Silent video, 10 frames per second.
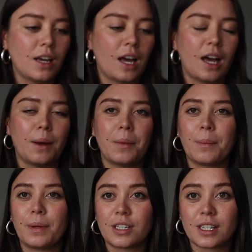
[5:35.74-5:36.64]

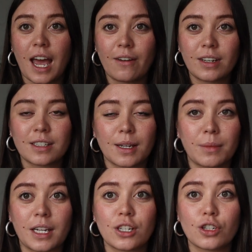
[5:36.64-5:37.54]
But just having
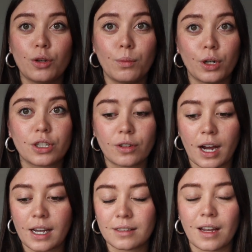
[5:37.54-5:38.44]
something to
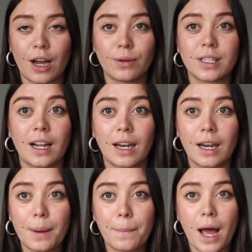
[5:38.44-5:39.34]
moisturize. I always take
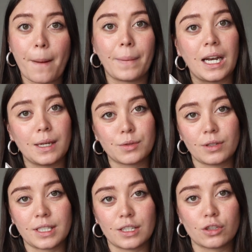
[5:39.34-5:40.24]
lip balm. My lips
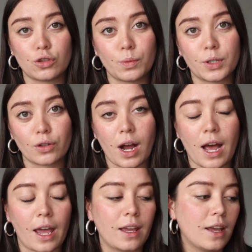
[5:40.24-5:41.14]
always get super
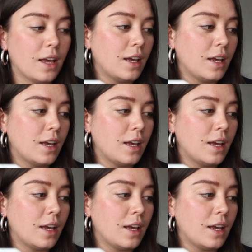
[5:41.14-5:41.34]
dry.